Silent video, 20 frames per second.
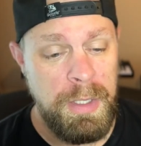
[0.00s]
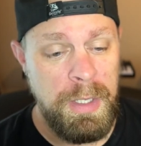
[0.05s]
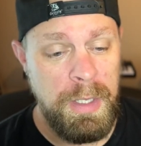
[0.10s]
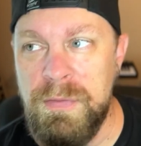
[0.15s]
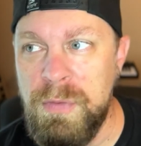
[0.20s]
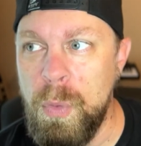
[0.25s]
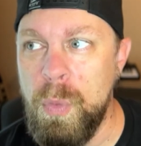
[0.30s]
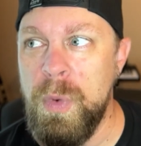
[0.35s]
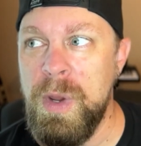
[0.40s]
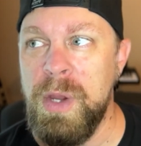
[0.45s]

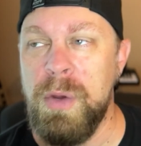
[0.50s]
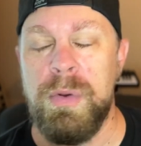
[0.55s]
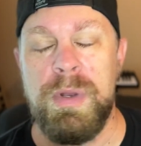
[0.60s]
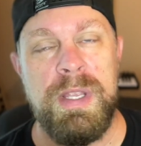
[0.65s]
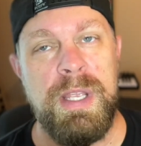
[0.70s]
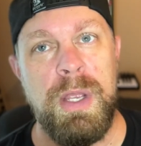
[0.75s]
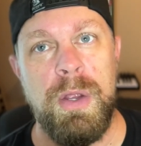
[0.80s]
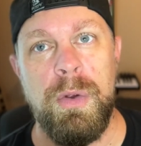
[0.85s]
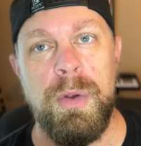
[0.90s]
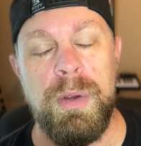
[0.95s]
Kind of a weird
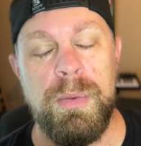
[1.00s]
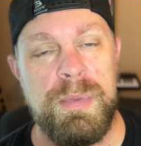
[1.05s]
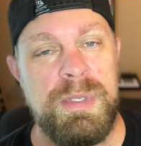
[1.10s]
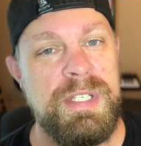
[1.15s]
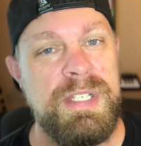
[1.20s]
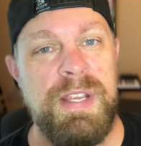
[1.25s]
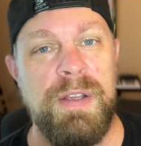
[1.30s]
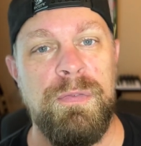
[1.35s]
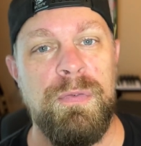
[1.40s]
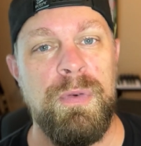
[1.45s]
year. It was
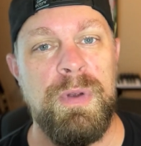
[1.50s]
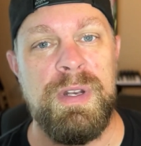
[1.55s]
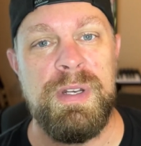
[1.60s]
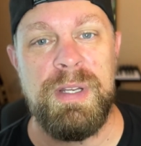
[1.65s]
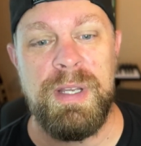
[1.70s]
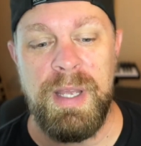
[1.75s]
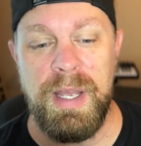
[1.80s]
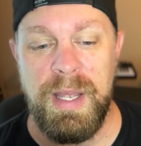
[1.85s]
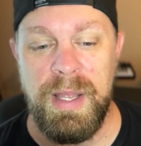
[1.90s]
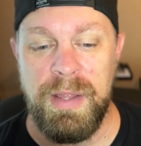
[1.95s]

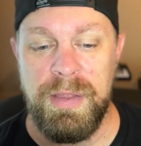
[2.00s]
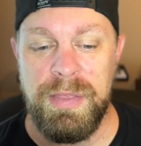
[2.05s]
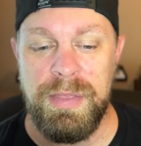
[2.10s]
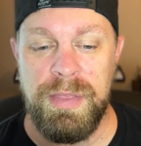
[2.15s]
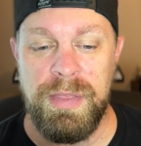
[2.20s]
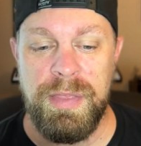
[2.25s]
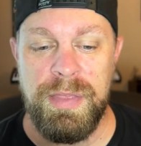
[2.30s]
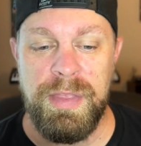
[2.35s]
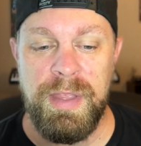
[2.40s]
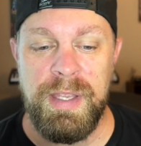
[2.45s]
different. Uh,
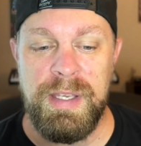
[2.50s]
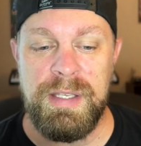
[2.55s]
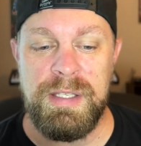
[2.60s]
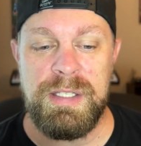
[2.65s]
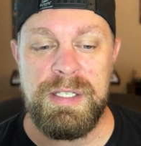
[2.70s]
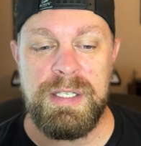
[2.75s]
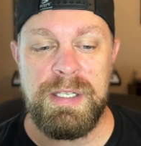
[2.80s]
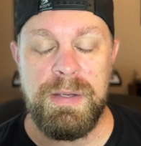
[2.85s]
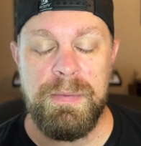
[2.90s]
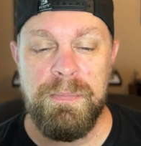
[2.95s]

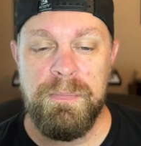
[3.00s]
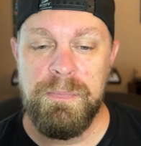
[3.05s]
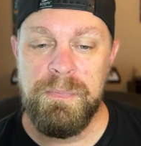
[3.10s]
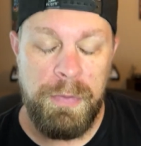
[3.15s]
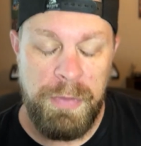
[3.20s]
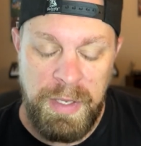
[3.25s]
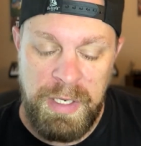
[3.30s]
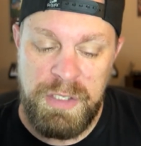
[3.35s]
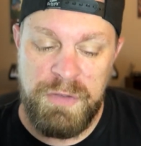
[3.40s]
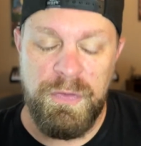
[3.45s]
things
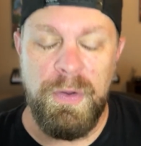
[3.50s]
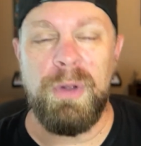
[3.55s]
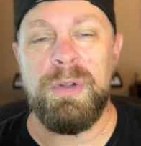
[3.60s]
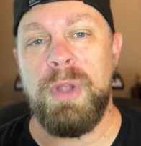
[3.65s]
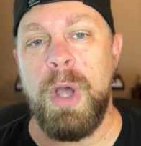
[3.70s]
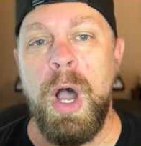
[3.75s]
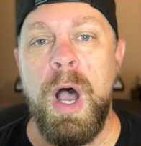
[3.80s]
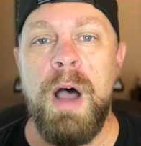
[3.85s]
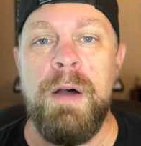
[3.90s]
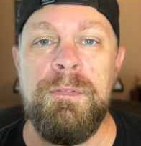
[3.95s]
things
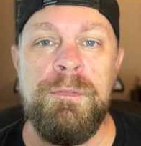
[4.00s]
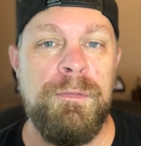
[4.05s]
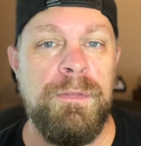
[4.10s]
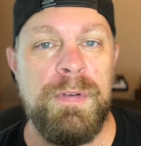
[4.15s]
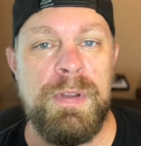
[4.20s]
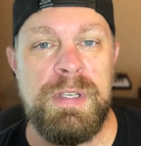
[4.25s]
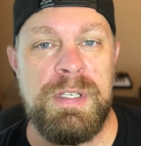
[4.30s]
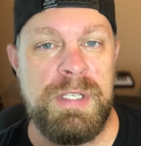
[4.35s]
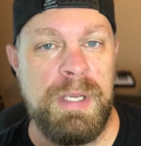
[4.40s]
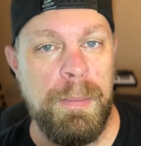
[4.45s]
felt
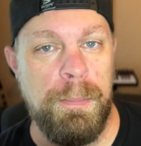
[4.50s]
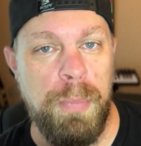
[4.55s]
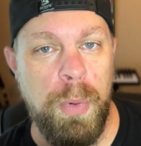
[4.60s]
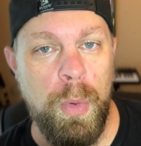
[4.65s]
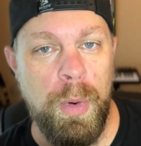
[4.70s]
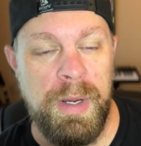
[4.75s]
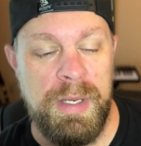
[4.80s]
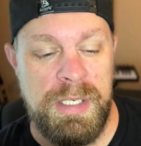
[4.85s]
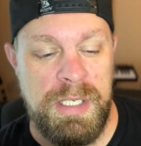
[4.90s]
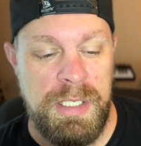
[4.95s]
off in some
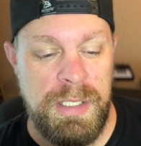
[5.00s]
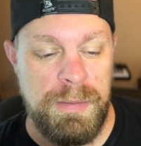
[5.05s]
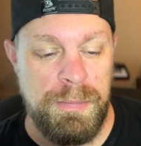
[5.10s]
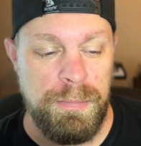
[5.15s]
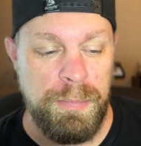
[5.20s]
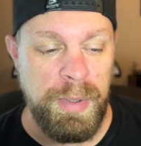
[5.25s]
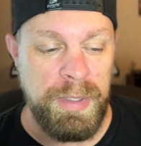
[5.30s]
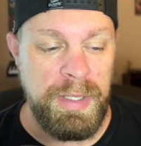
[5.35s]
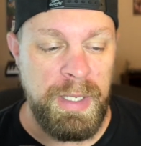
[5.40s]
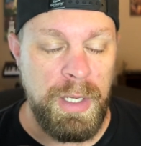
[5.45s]
points,
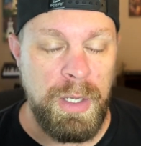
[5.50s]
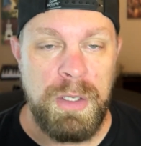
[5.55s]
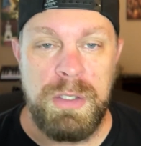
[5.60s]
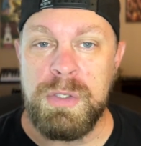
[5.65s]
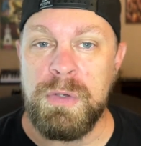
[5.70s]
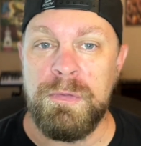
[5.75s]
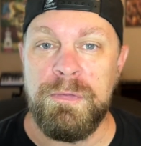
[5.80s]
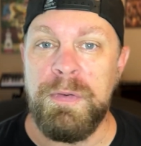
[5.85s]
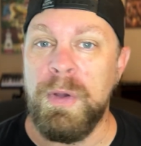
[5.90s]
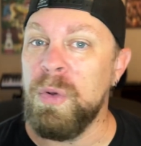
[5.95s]
but they
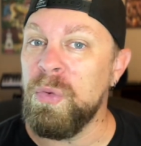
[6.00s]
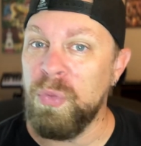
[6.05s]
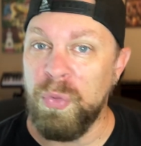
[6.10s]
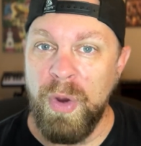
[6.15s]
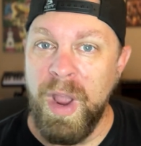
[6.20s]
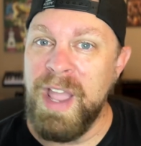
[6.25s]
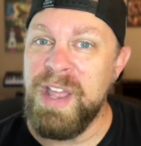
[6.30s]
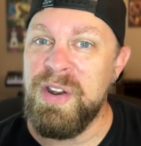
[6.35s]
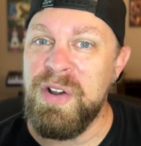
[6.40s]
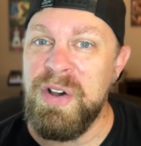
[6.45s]
also felt
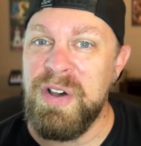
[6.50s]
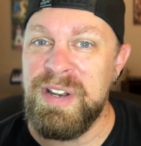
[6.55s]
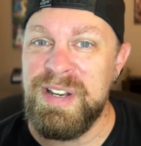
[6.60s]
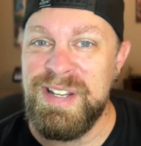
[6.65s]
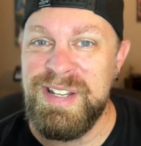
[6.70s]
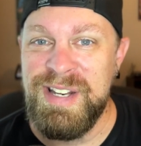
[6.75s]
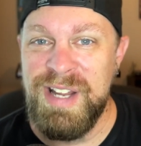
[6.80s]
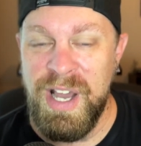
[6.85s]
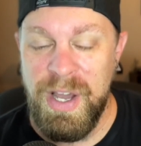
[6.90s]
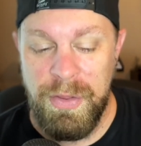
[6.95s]
right on
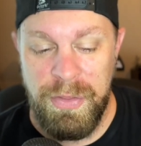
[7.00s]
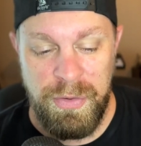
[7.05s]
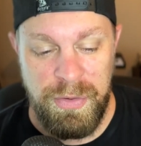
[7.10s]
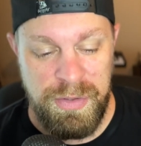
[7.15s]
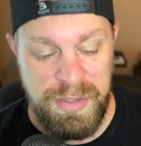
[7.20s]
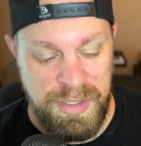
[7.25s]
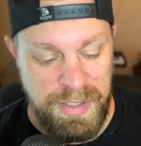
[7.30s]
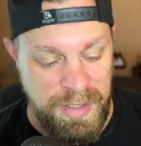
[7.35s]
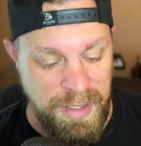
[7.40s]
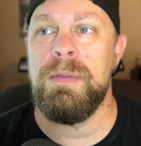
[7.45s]
in
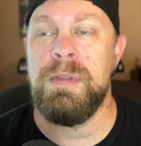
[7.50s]
others.